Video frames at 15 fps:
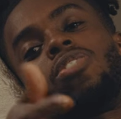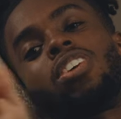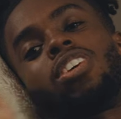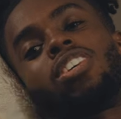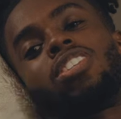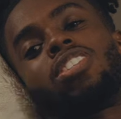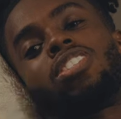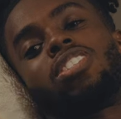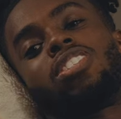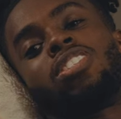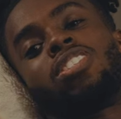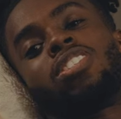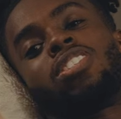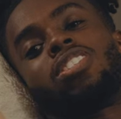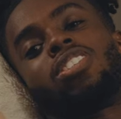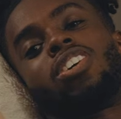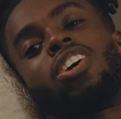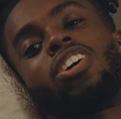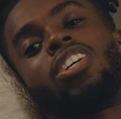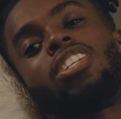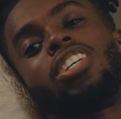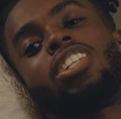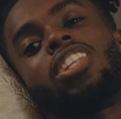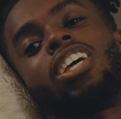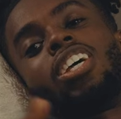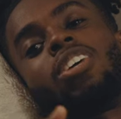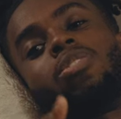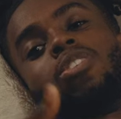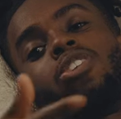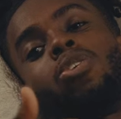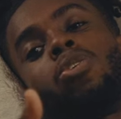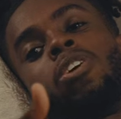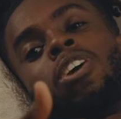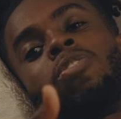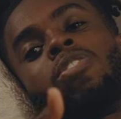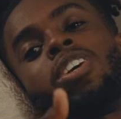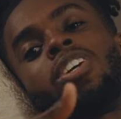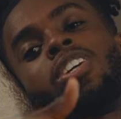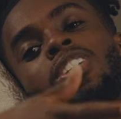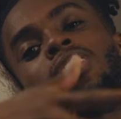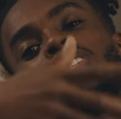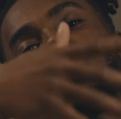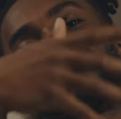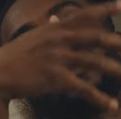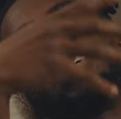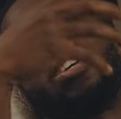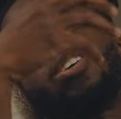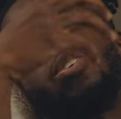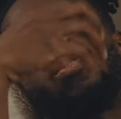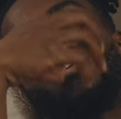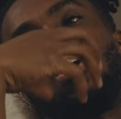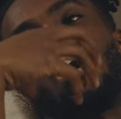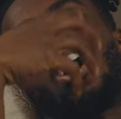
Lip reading: it because art is a thing. We're doing it because we're